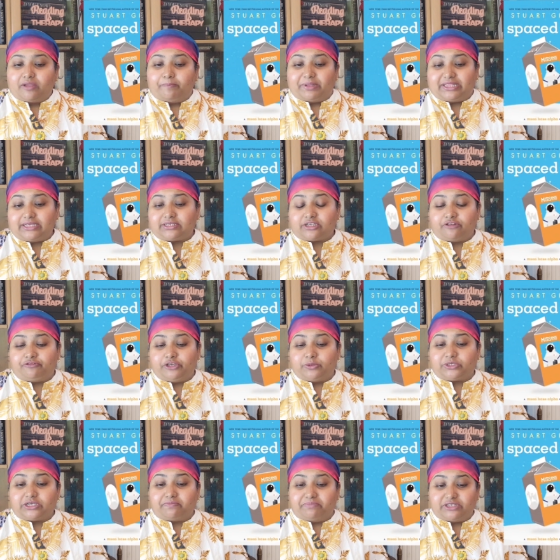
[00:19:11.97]
But this
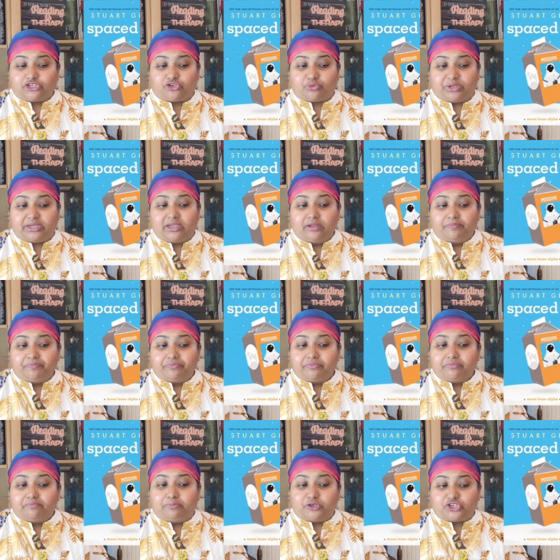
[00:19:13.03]
confusing mystery
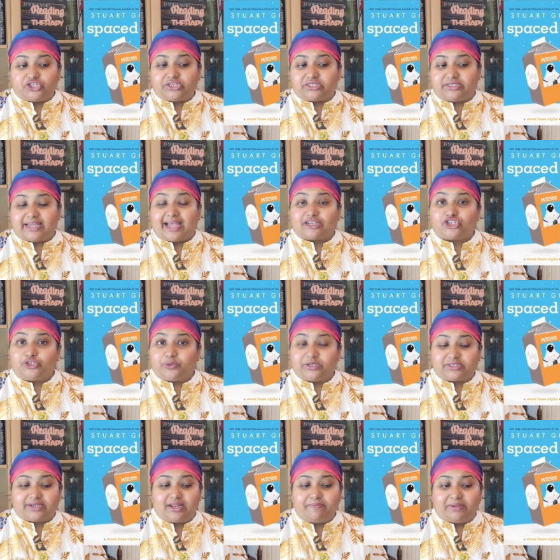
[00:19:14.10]
pushes Dash to
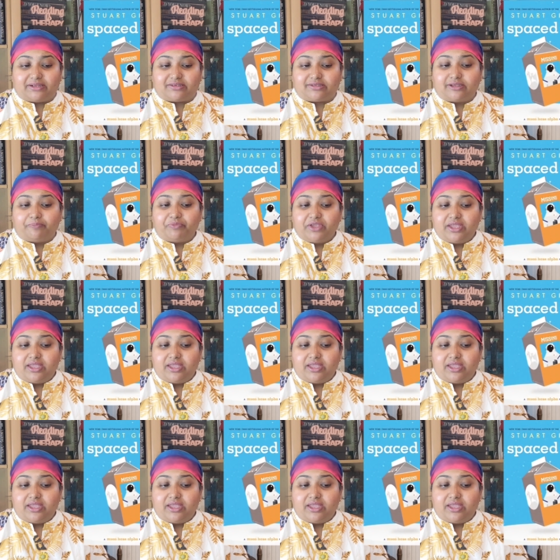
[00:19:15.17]
his limits,